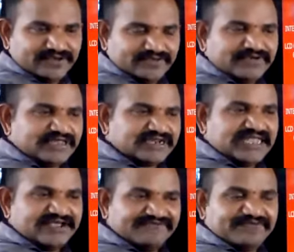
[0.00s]
Whether the
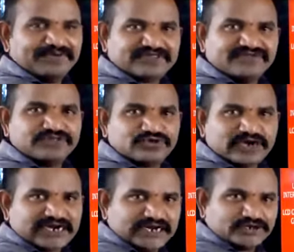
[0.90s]
information which you are
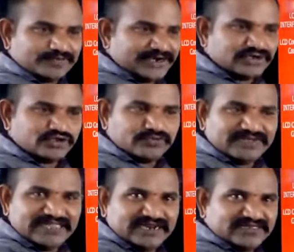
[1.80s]
trying to print should be
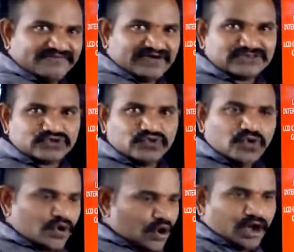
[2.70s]
there in the first row
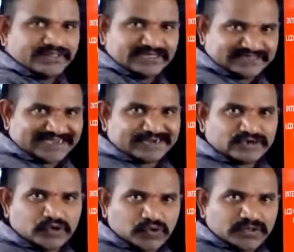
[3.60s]
or in the second row,